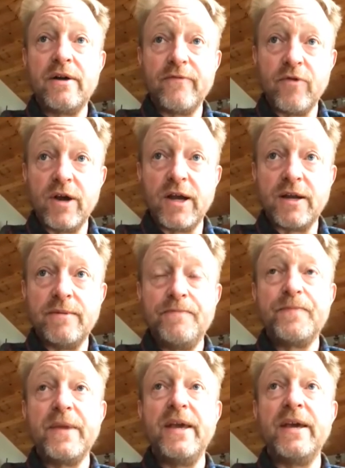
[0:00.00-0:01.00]
of rain
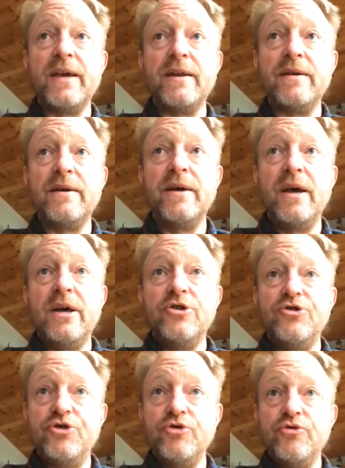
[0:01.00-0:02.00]
in
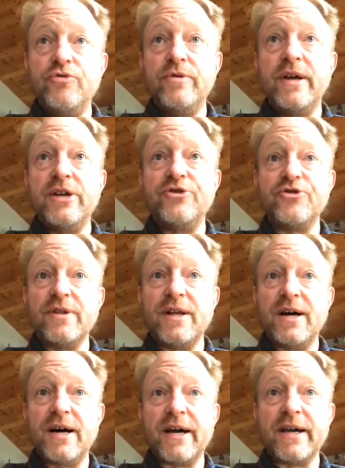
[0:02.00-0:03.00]
June and
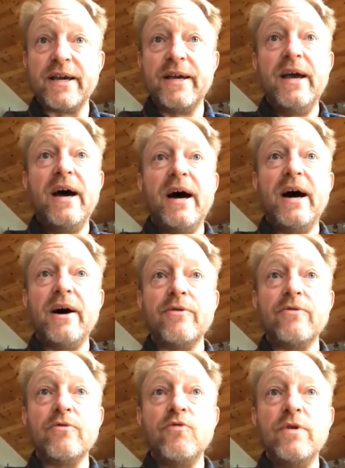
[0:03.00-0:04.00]
July,
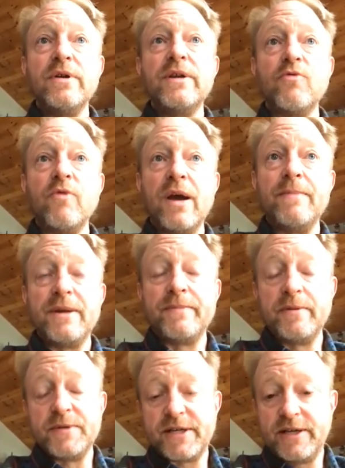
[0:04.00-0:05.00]
really ramped up
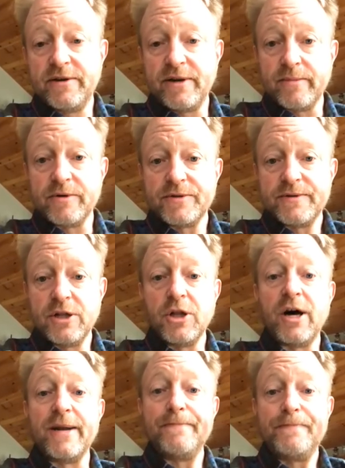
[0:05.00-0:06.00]
the mosquito numbers a
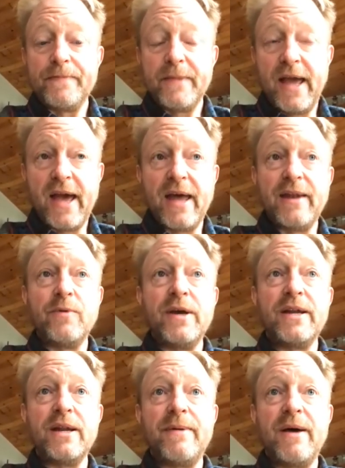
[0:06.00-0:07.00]
lot. And we
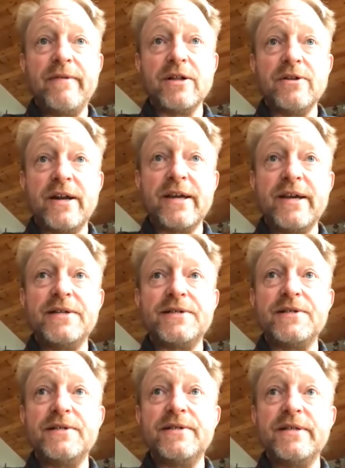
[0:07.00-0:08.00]
ended up having a lot of
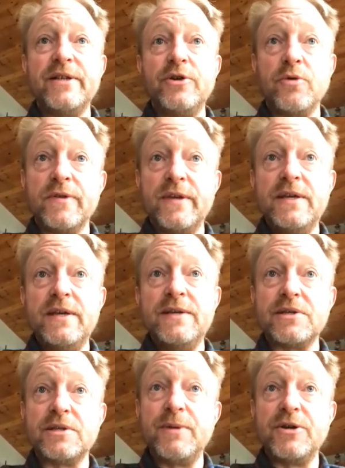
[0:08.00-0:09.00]
cases in the
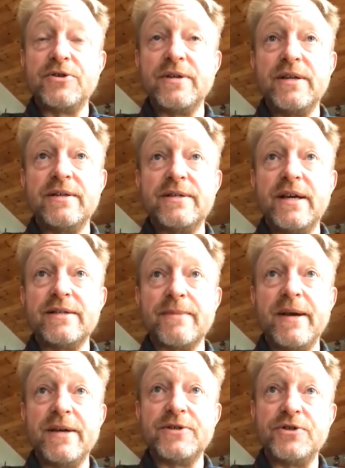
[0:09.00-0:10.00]
Northeast, especially in states
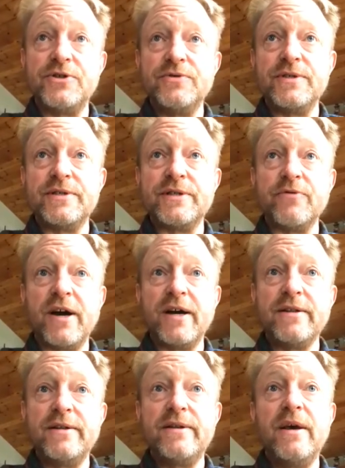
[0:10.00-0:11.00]
like Massachusetts and Rhode
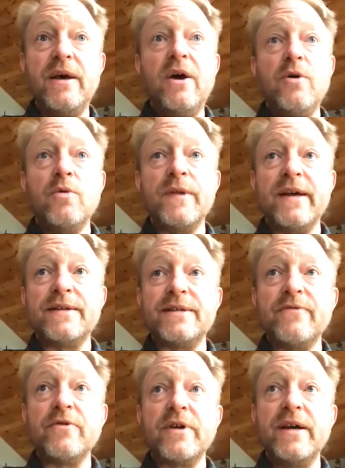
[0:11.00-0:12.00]
Island, where they had
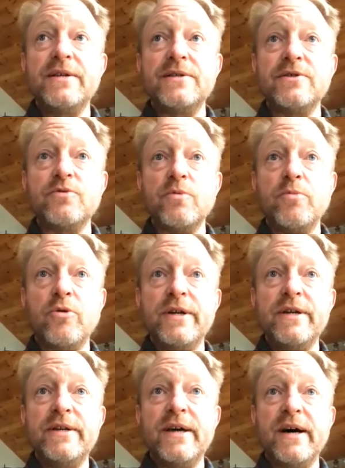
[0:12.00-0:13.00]
several cases
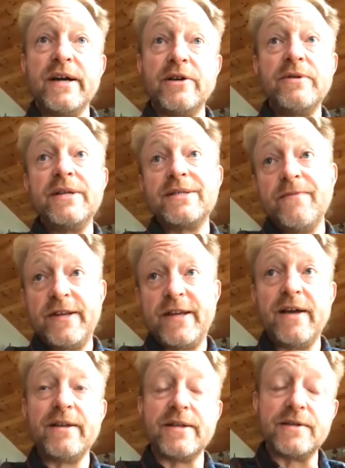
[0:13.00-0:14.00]
reported, including some
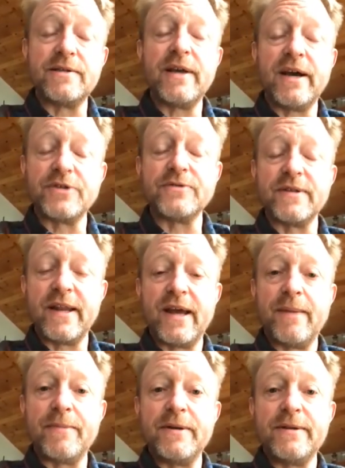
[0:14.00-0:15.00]
fatalities, actually, that
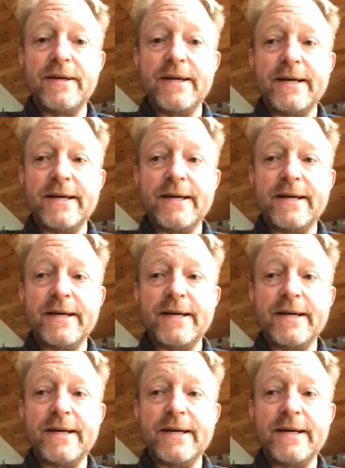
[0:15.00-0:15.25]
happened